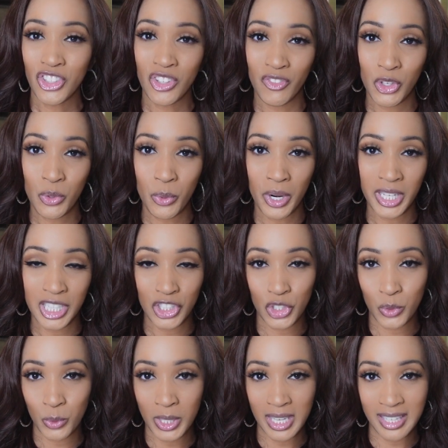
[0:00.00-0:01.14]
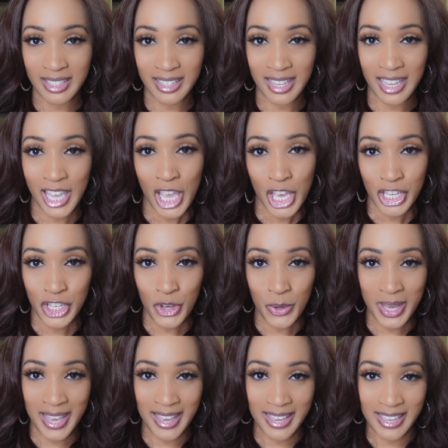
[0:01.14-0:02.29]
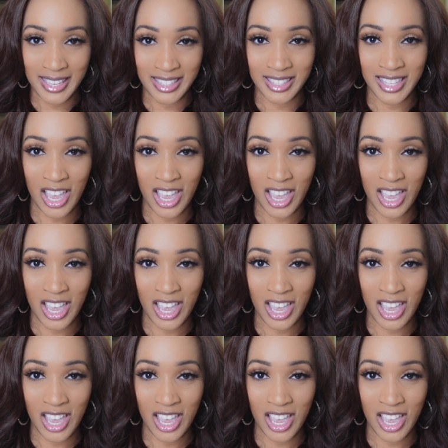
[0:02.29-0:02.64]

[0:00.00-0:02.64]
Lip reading: So if you are into any of that, go ahead and hit